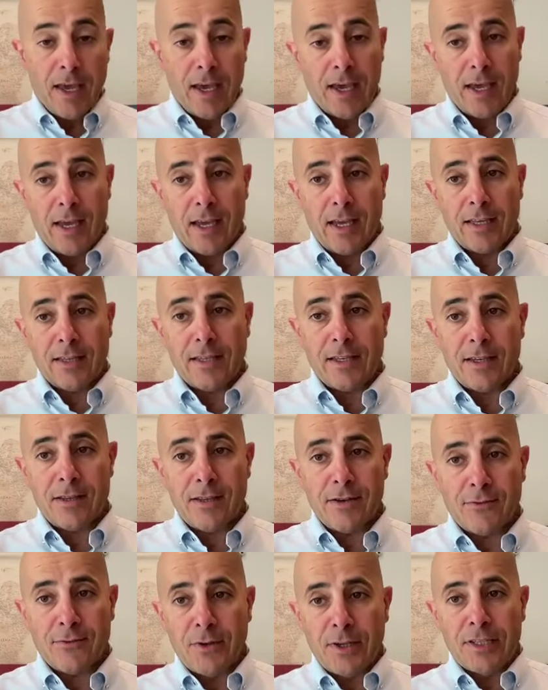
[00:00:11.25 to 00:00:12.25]
And
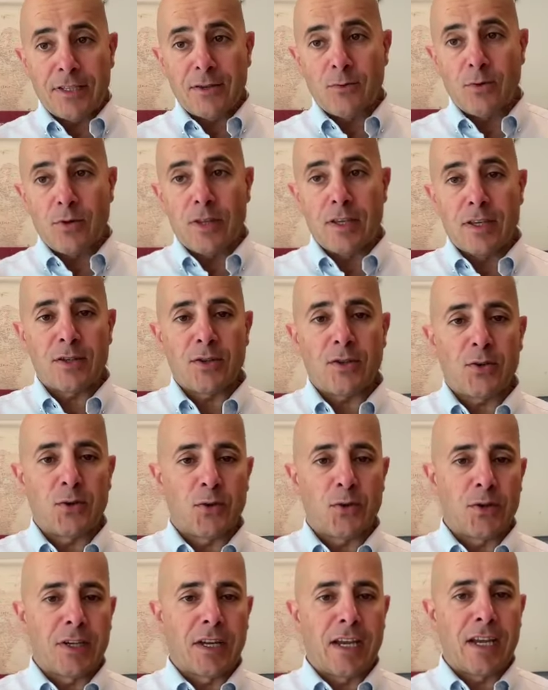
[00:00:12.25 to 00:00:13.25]
the reason with this
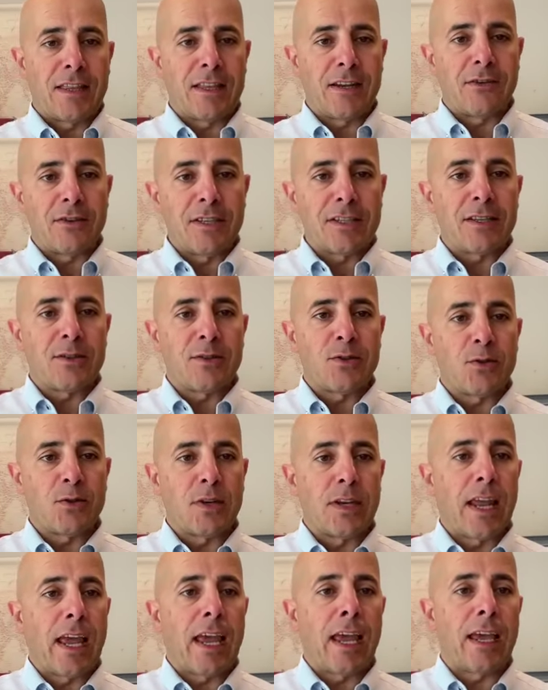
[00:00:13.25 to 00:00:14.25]
story and the reason
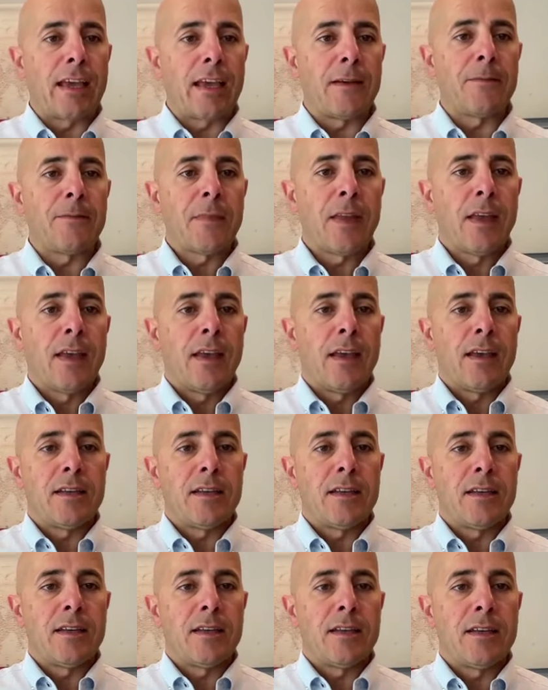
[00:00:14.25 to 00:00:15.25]
today
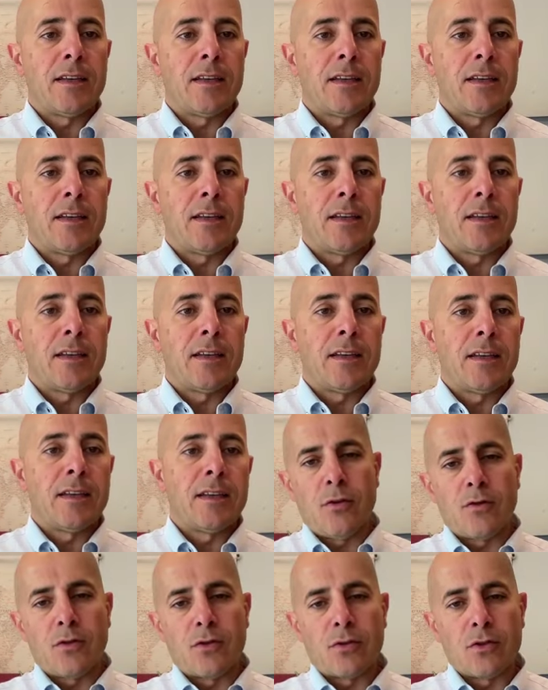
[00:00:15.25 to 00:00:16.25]
is because
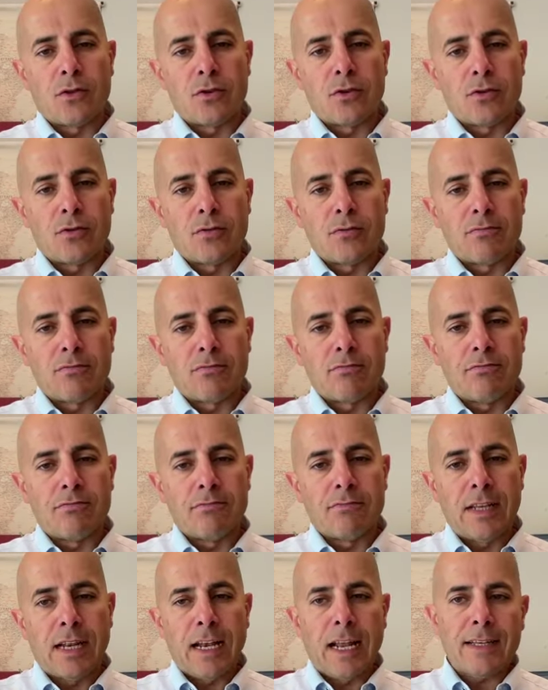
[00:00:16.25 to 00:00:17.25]
over
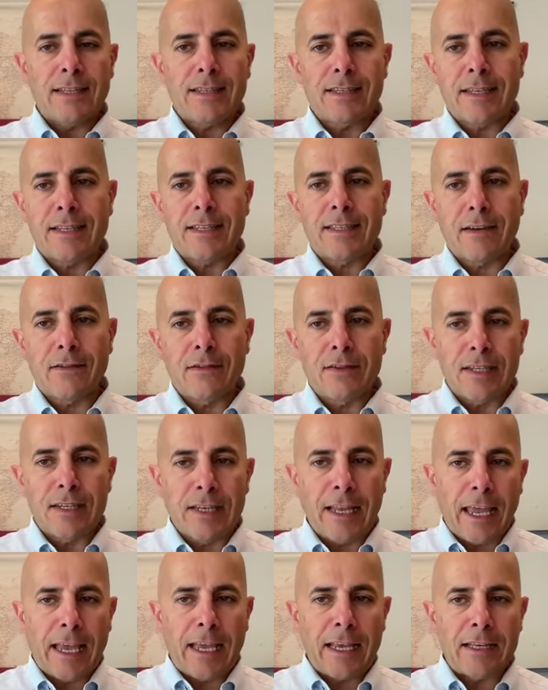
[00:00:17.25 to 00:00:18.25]
the last six, seven
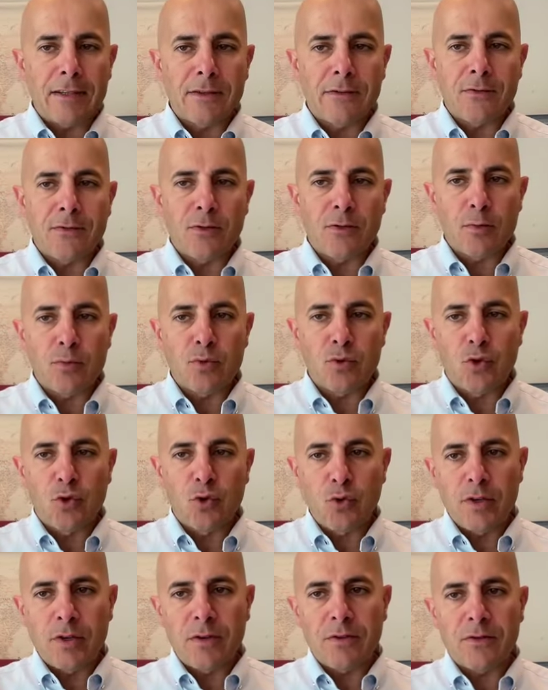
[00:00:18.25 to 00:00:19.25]
days from
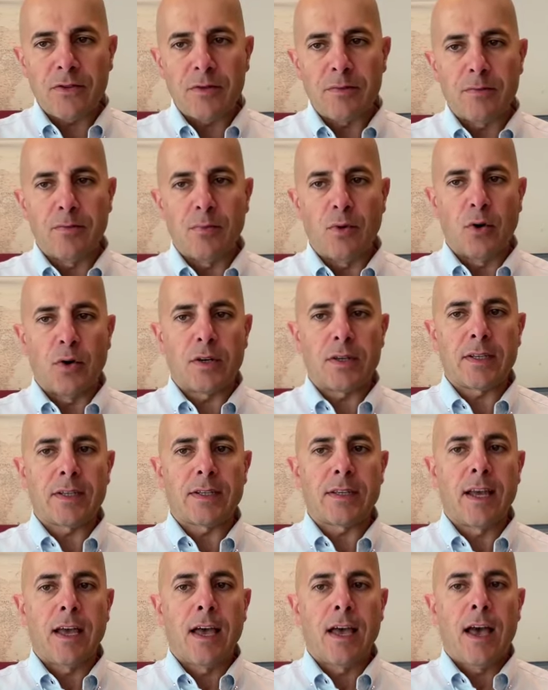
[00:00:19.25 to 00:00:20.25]
two different
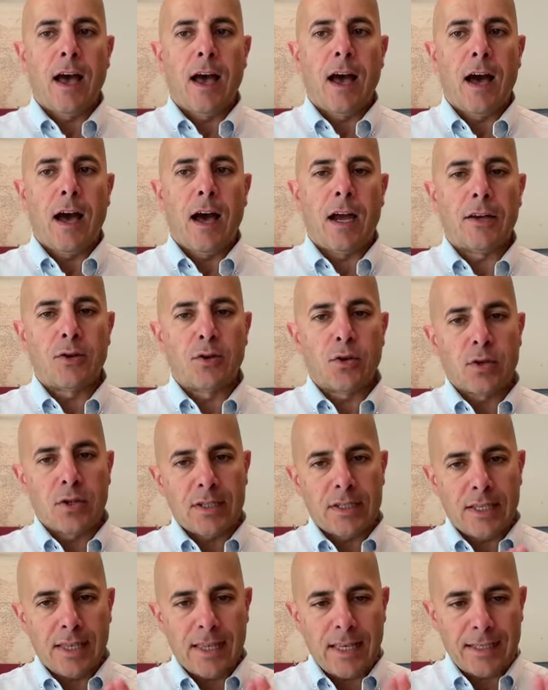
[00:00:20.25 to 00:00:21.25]
books, I
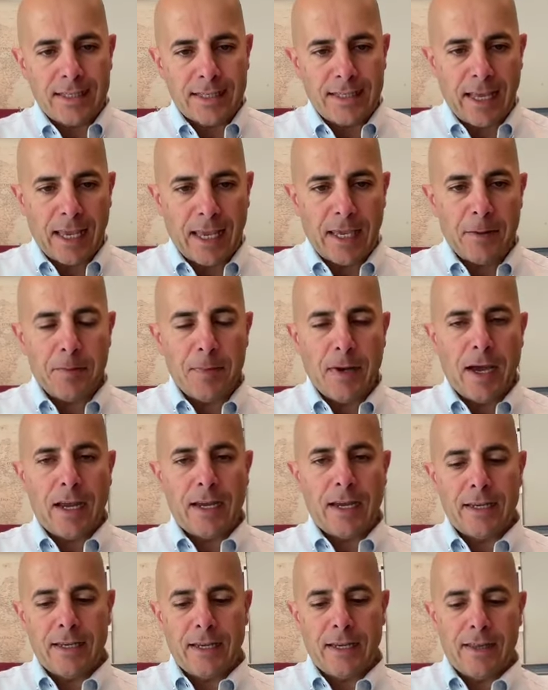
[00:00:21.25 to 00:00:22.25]
noticed the same
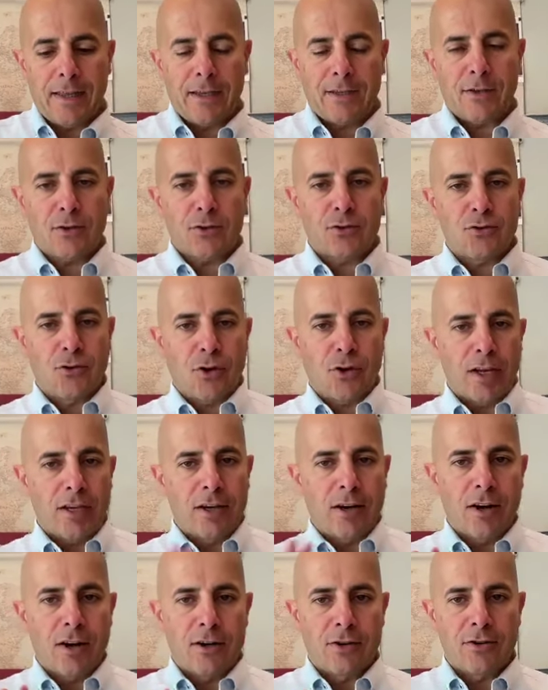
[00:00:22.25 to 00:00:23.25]
idea that trying
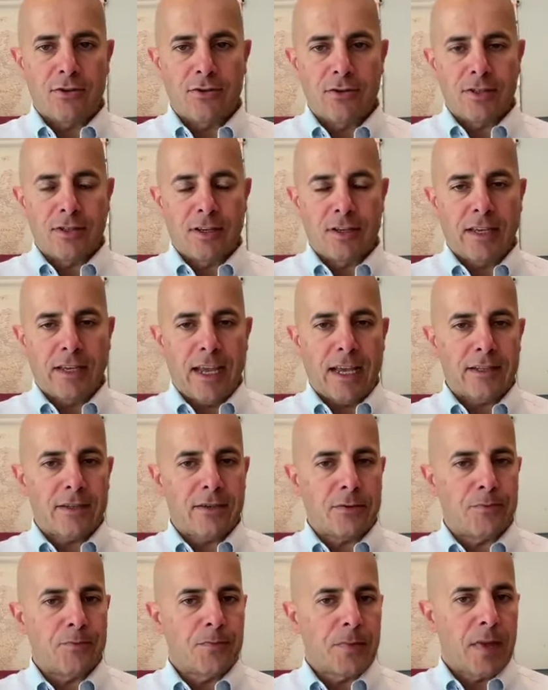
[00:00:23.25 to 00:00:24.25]
harder is not the
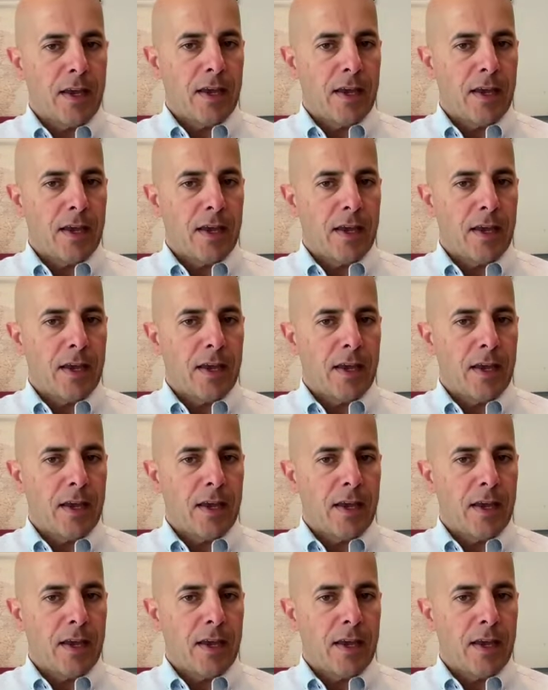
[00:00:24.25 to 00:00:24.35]
answer.